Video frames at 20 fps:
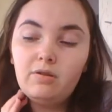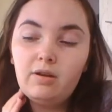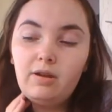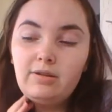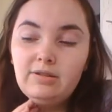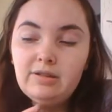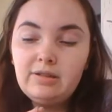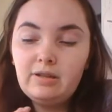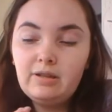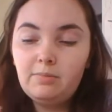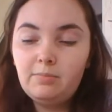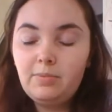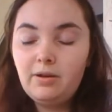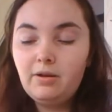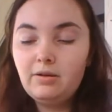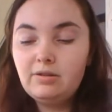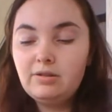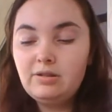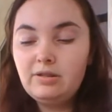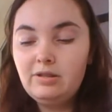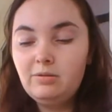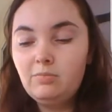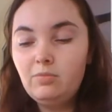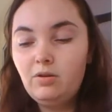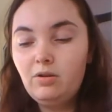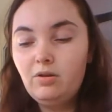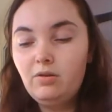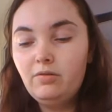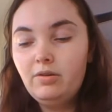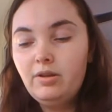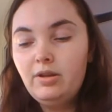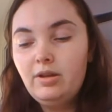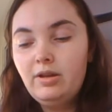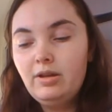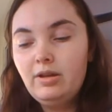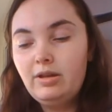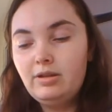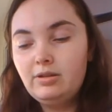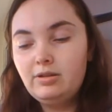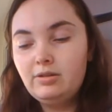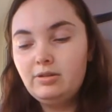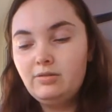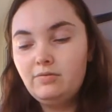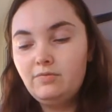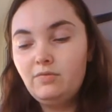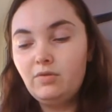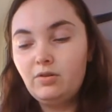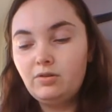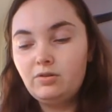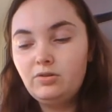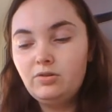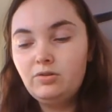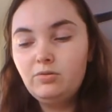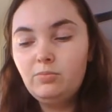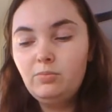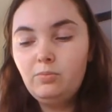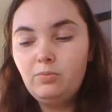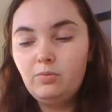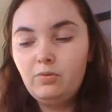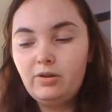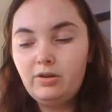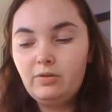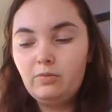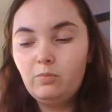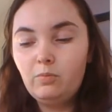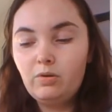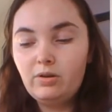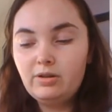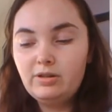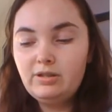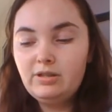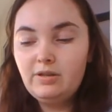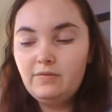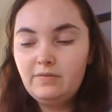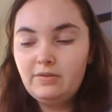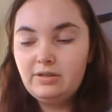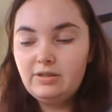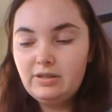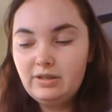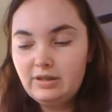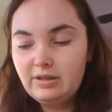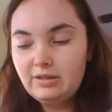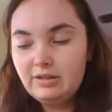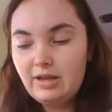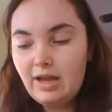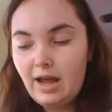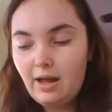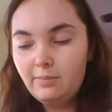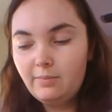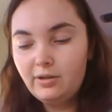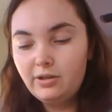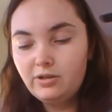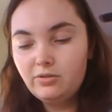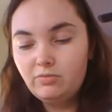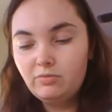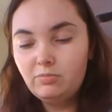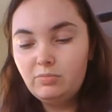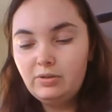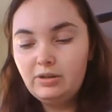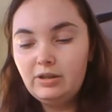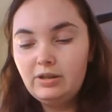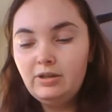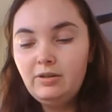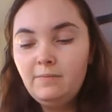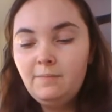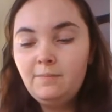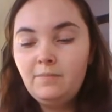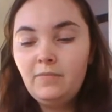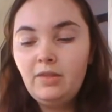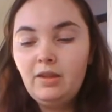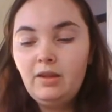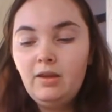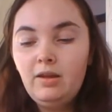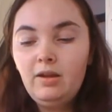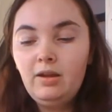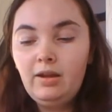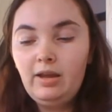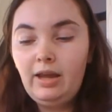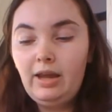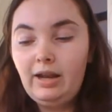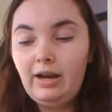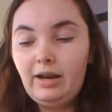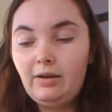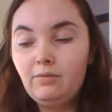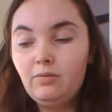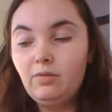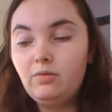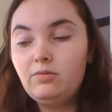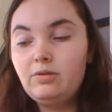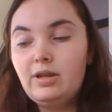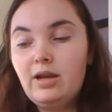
a paracetamol is for 2.176 tablets would be, and I wrote